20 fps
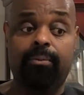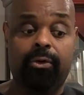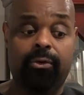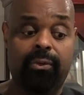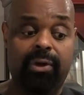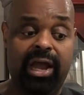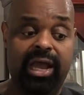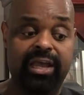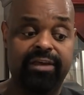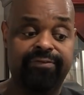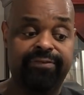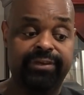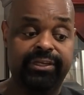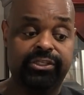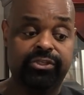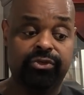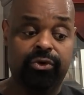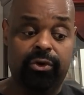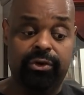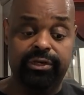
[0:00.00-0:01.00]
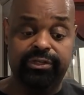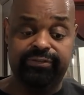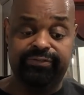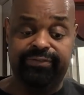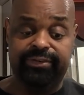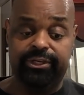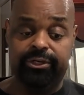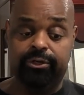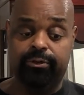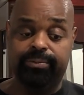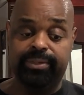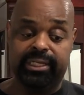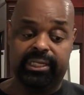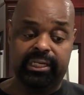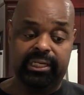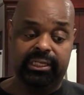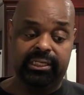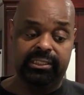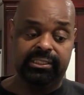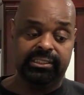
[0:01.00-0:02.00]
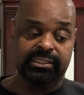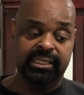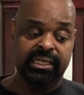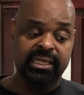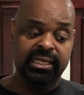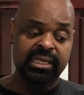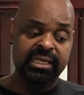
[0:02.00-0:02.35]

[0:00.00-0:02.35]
Mariah Victoria's video because